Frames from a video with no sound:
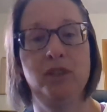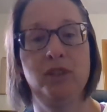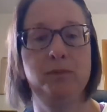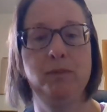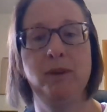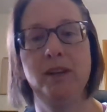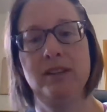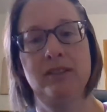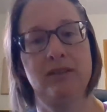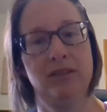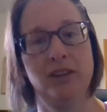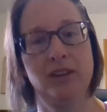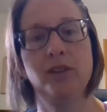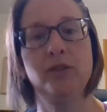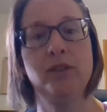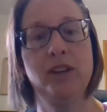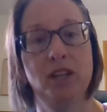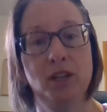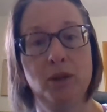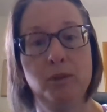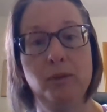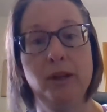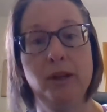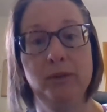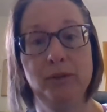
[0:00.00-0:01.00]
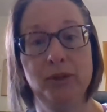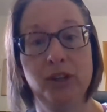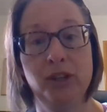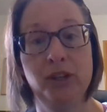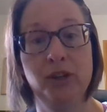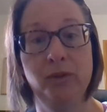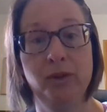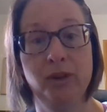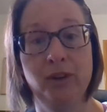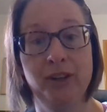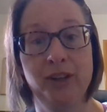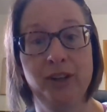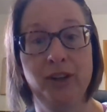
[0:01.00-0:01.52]
which means that you need to be able to
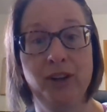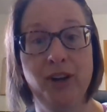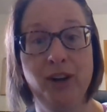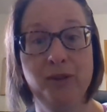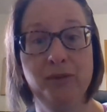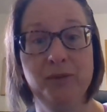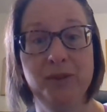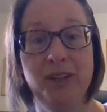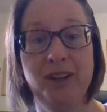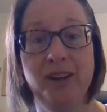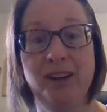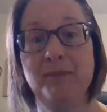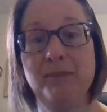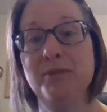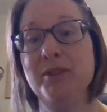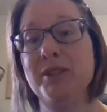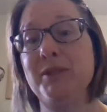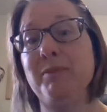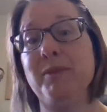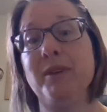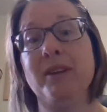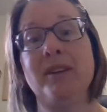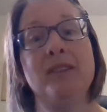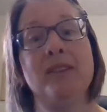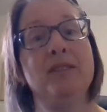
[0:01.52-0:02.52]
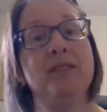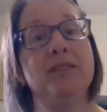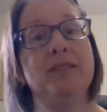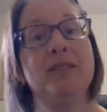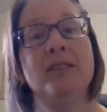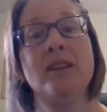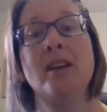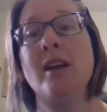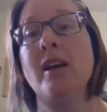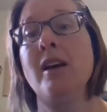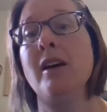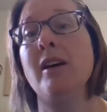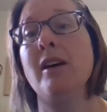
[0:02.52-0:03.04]
do it on your own time just
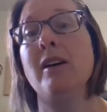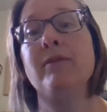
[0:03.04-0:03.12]
because